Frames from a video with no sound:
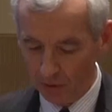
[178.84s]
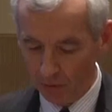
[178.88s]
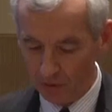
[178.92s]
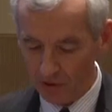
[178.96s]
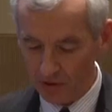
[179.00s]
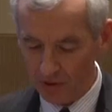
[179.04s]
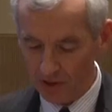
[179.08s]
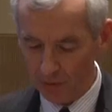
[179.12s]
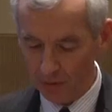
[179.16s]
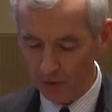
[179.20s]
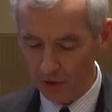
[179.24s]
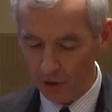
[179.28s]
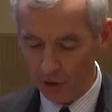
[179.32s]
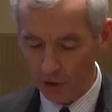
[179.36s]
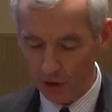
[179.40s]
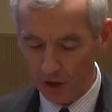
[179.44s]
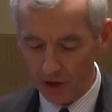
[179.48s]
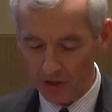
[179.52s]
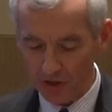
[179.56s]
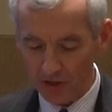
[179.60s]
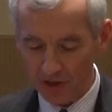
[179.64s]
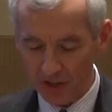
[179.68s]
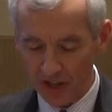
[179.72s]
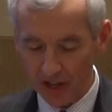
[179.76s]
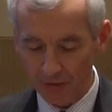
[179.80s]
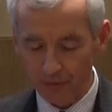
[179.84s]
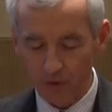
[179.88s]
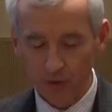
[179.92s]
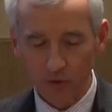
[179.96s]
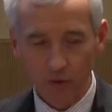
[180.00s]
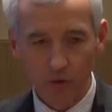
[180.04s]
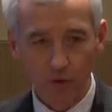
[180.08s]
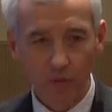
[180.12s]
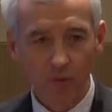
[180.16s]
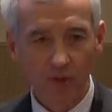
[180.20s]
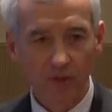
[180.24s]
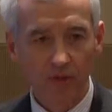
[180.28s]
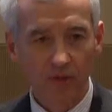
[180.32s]
Well, some of the causes have to
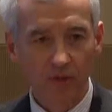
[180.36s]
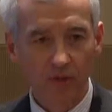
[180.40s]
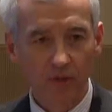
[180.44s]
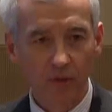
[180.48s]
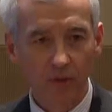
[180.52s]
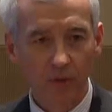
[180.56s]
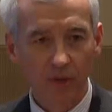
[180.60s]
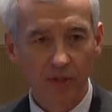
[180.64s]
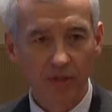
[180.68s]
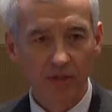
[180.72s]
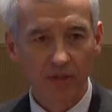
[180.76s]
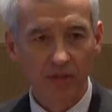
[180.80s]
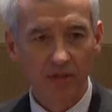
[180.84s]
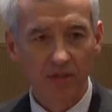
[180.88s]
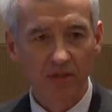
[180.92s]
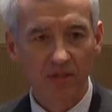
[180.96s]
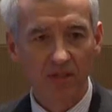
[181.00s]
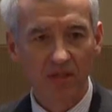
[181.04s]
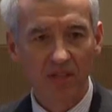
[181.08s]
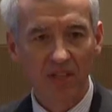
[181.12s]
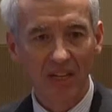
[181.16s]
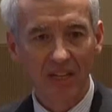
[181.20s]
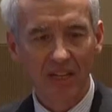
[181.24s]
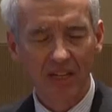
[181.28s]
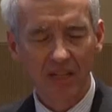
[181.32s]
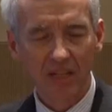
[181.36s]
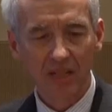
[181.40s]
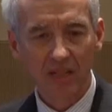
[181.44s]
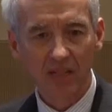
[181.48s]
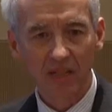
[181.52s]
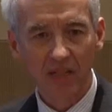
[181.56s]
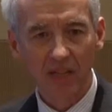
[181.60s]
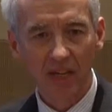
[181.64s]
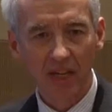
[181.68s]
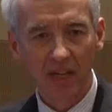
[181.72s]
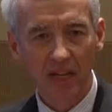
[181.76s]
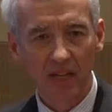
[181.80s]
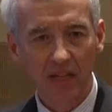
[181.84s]
do with the U.S.'s
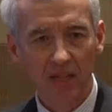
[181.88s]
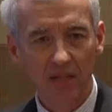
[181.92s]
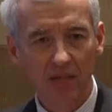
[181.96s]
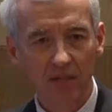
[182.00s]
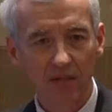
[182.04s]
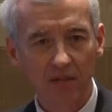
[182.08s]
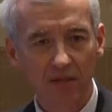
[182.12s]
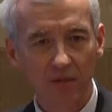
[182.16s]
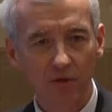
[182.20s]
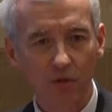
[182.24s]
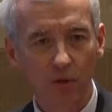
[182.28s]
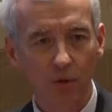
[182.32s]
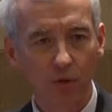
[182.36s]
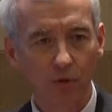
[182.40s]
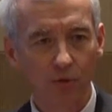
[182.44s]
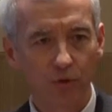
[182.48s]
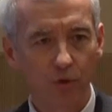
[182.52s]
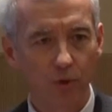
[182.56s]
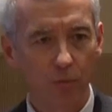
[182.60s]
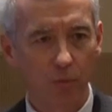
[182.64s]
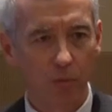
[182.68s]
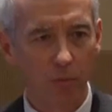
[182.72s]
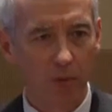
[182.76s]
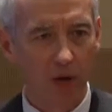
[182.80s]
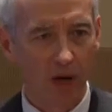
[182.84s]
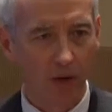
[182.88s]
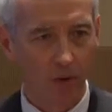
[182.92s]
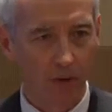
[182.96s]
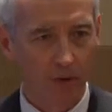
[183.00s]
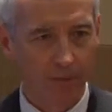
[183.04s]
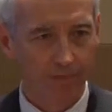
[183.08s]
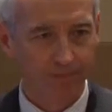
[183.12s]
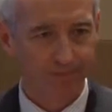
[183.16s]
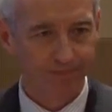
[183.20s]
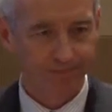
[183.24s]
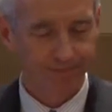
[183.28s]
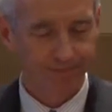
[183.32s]
status as the sole superpower.